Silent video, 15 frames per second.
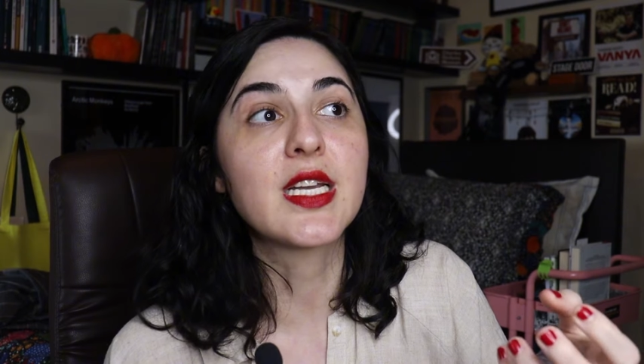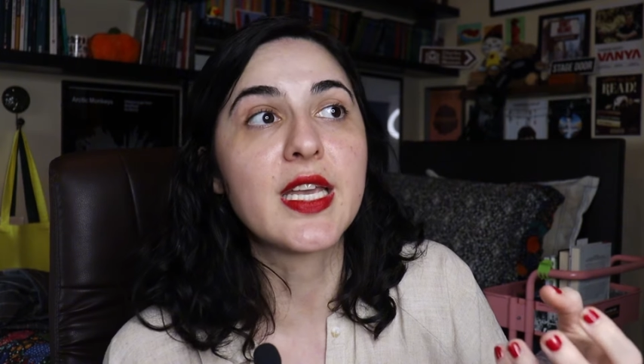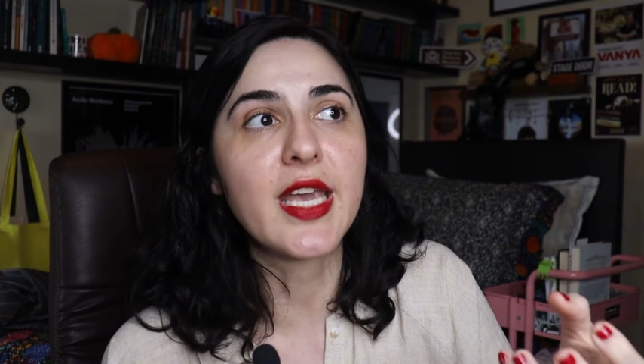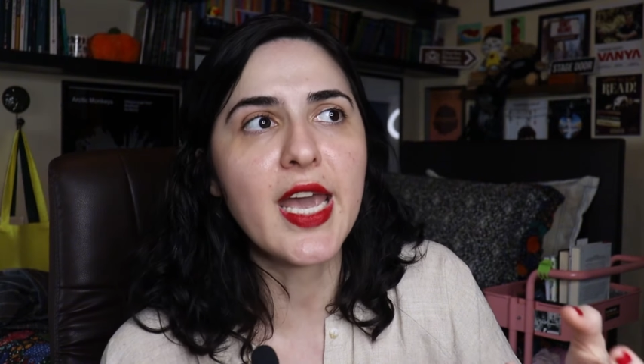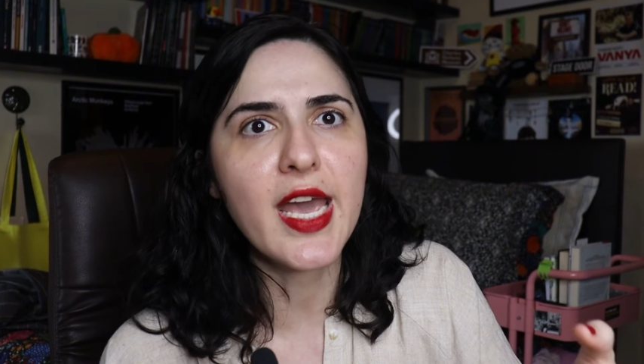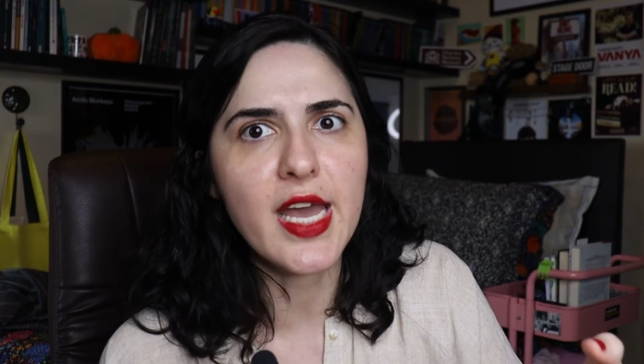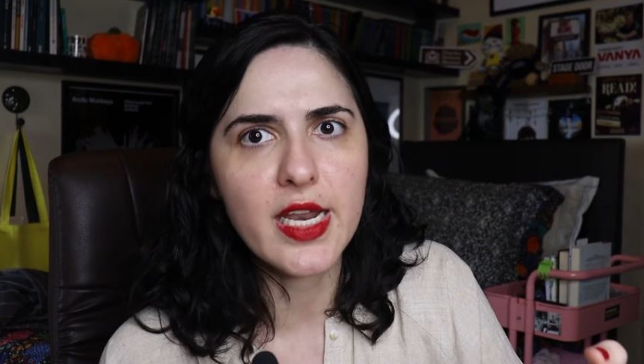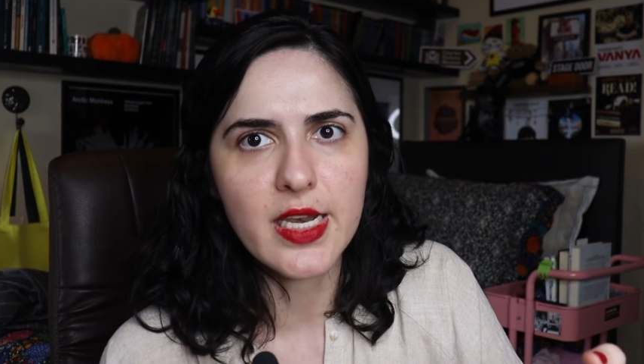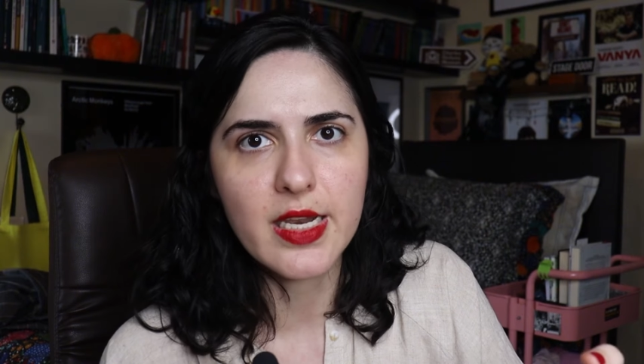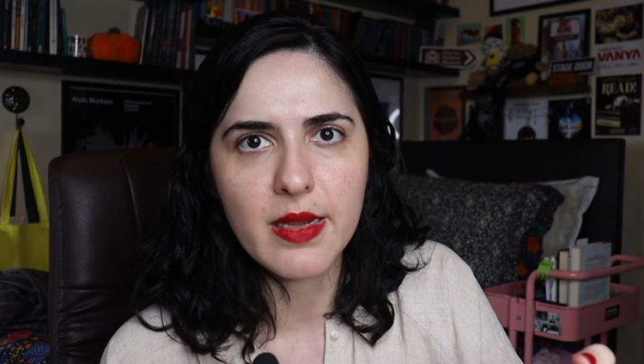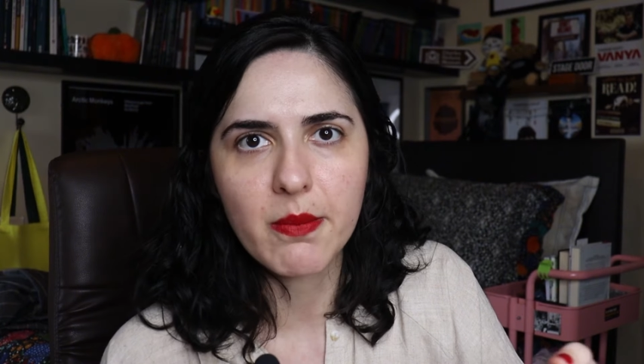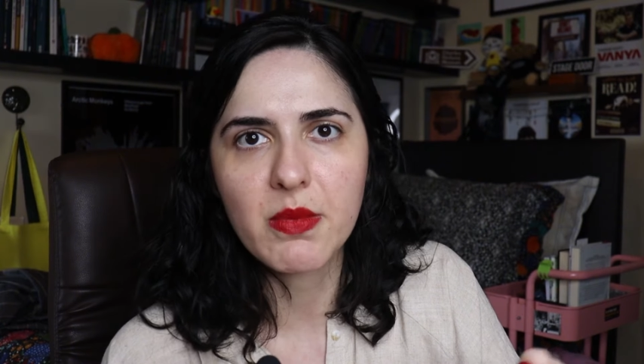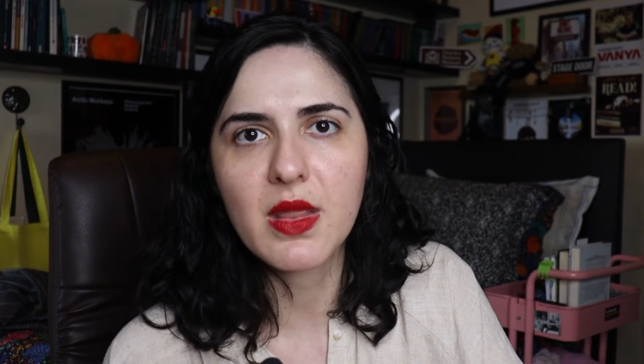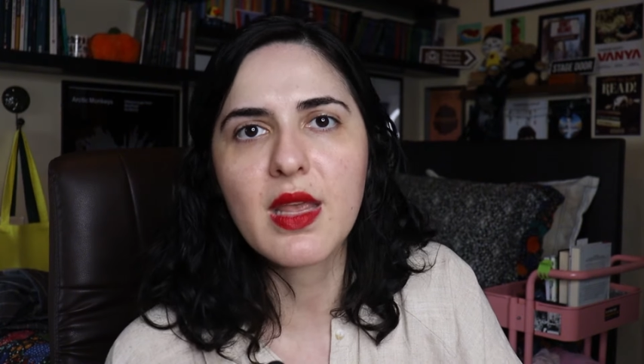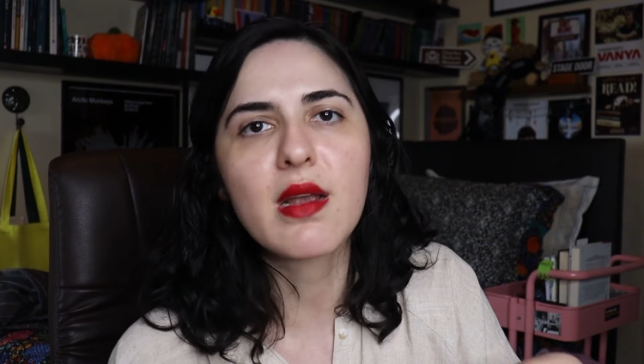again,
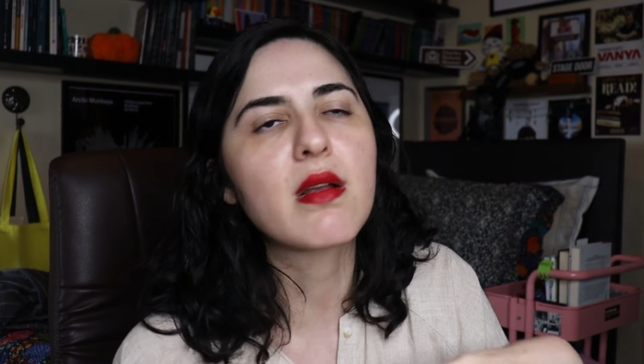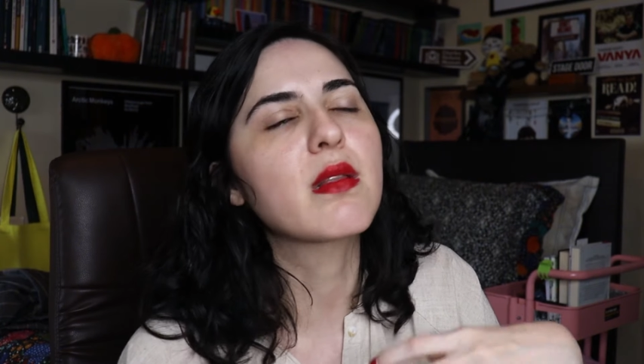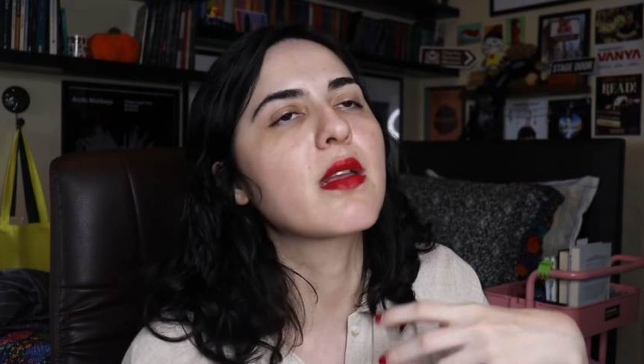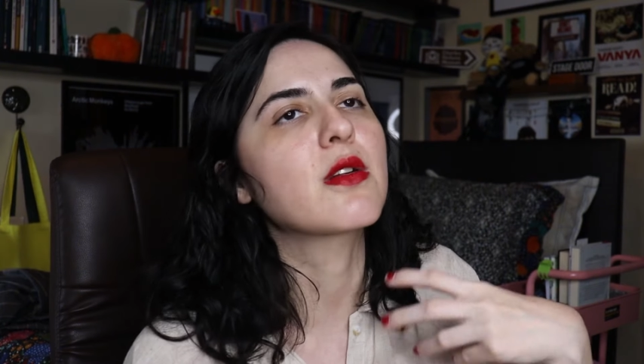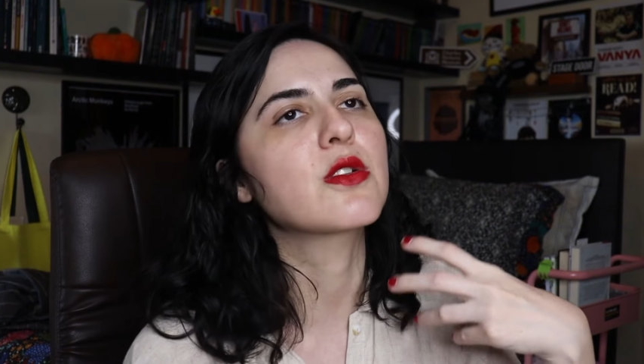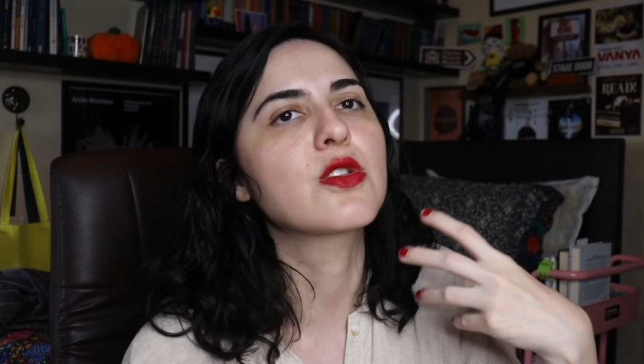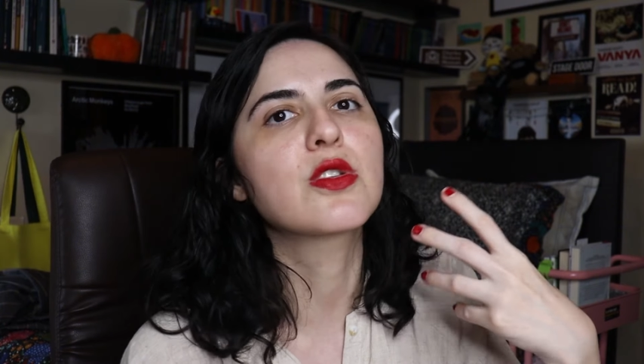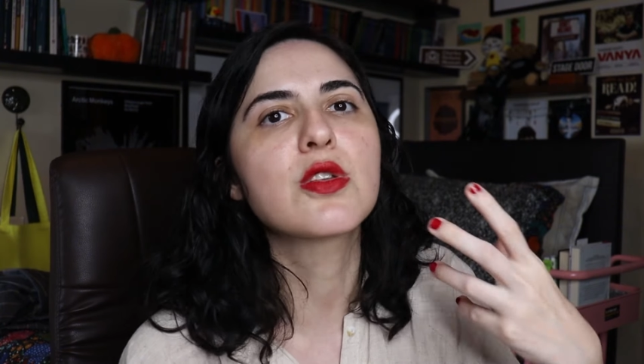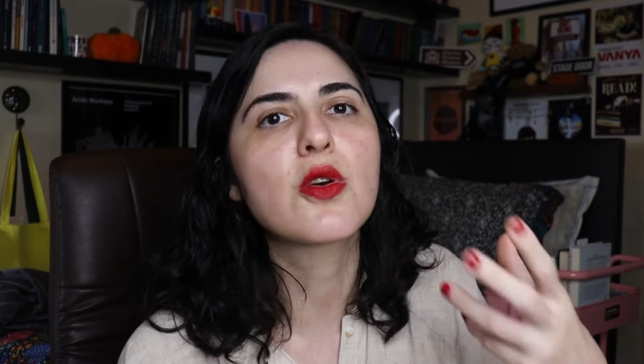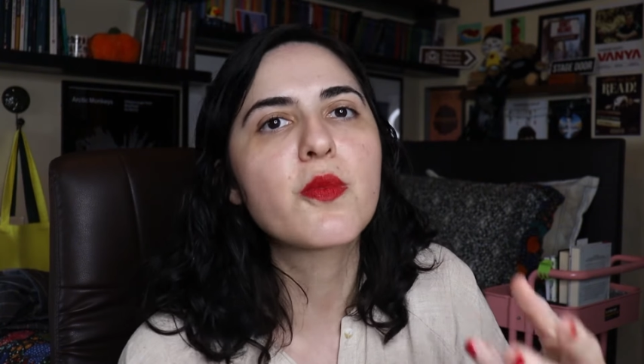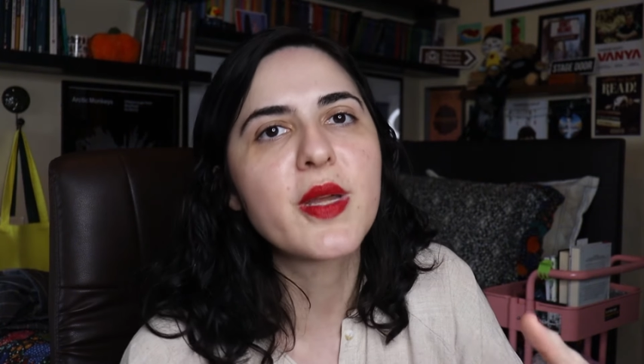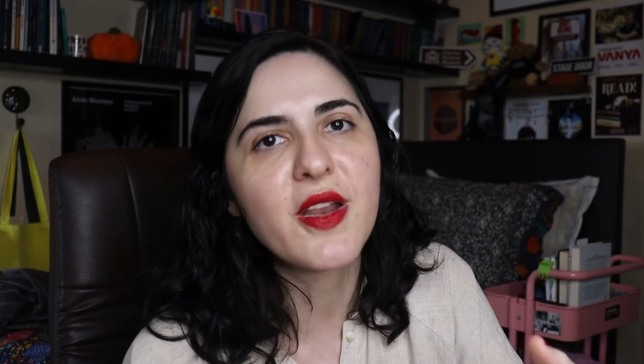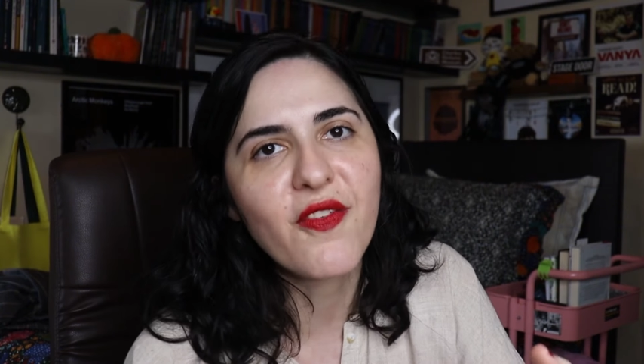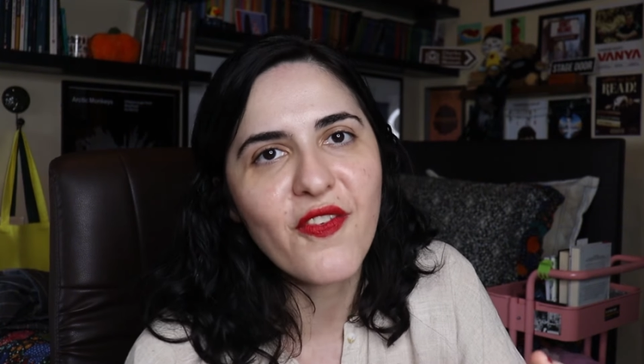there are so many